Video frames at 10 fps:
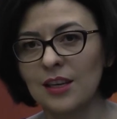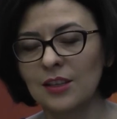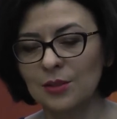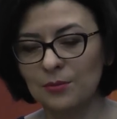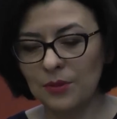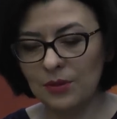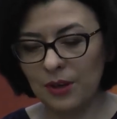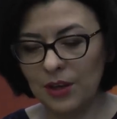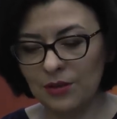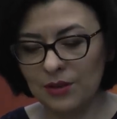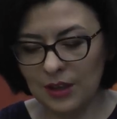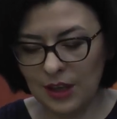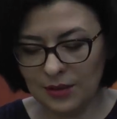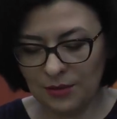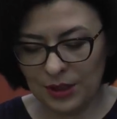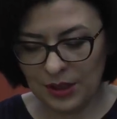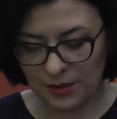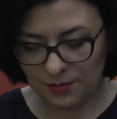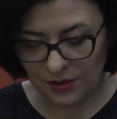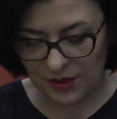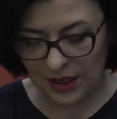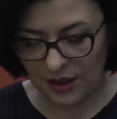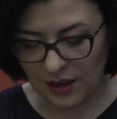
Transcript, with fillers: So we, I, when I say